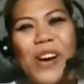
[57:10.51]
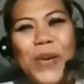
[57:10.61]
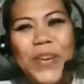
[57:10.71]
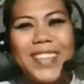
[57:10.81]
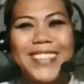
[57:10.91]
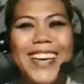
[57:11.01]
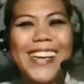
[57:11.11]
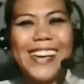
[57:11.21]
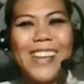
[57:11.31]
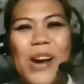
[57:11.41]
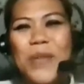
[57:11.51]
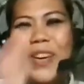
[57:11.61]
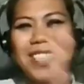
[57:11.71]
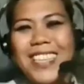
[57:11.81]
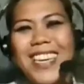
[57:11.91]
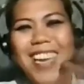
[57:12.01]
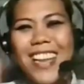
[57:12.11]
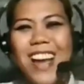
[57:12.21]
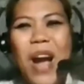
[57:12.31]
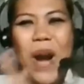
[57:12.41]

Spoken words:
We did it. We did it.